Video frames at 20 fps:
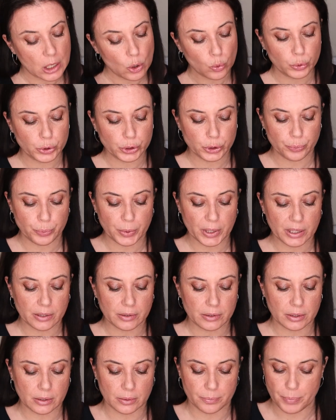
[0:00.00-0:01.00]
would be
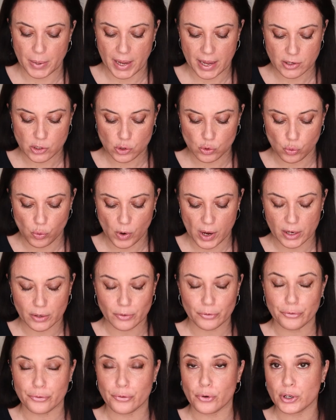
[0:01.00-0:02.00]
the best
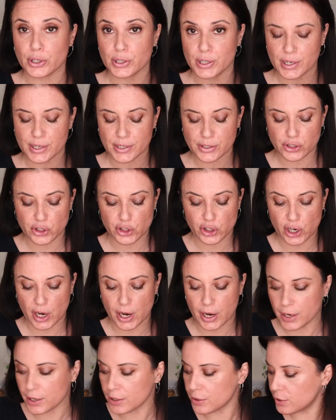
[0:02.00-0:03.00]
one for this
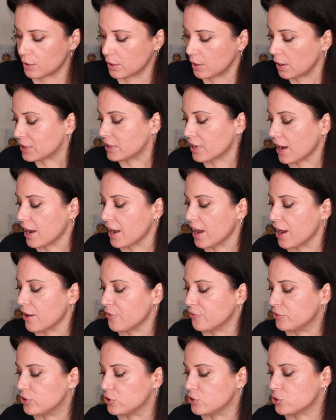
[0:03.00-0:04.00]
shade, but I
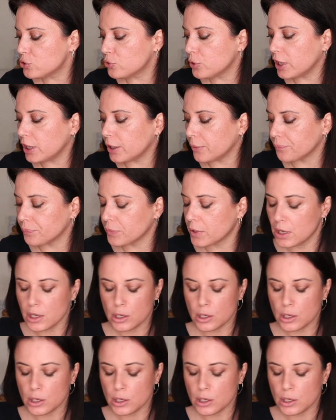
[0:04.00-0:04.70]
have the three.